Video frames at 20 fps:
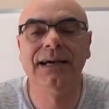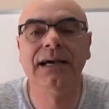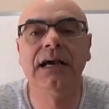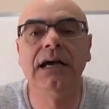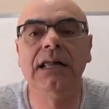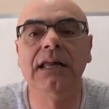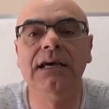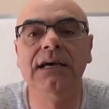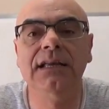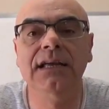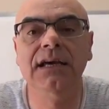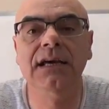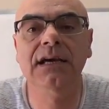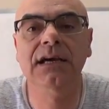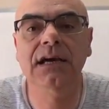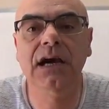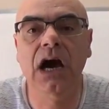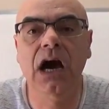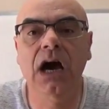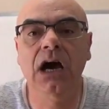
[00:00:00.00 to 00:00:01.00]
Cleaning
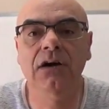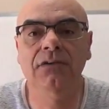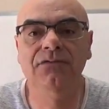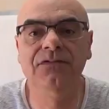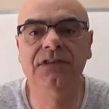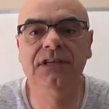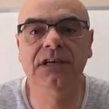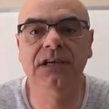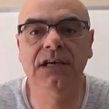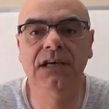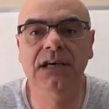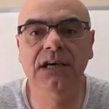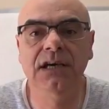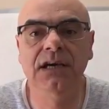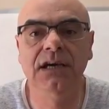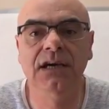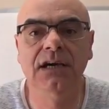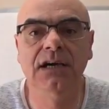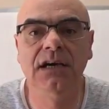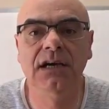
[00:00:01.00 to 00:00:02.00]
of the
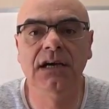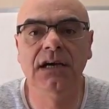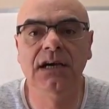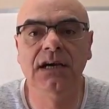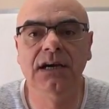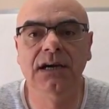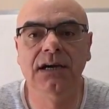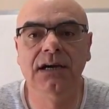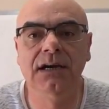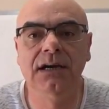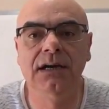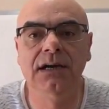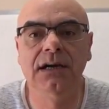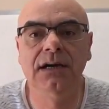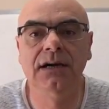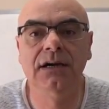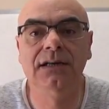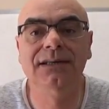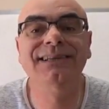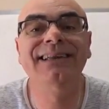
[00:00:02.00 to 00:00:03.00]

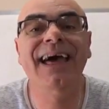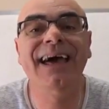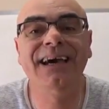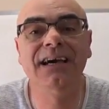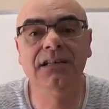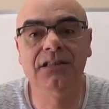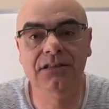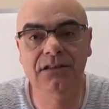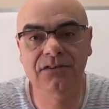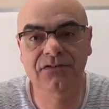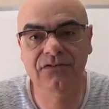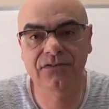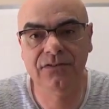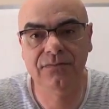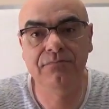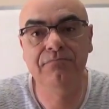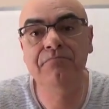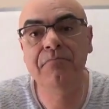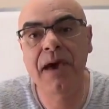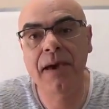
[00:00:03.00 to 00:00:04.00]
negative
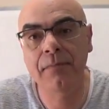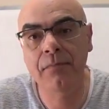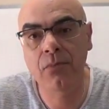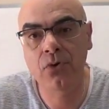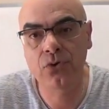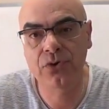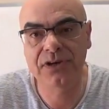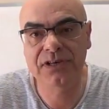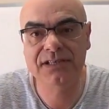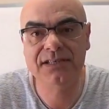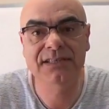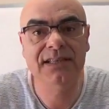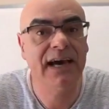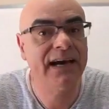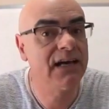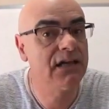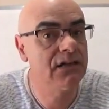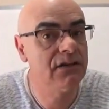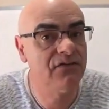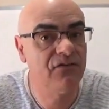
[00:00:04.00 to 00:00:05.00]
memories,
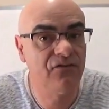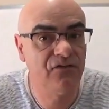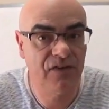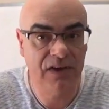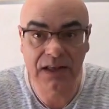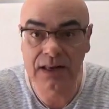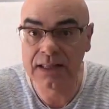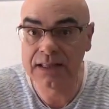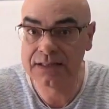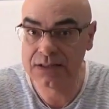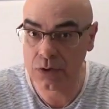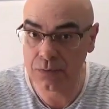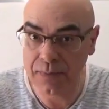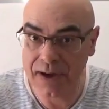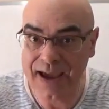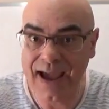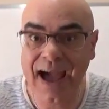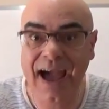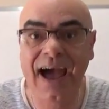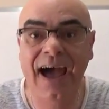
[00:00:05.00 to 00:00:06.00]
negative feelings you
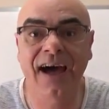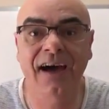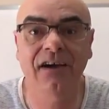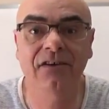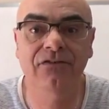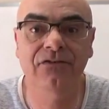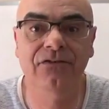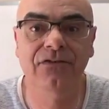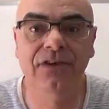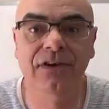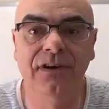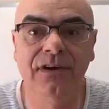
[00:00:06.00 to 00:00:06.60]
may have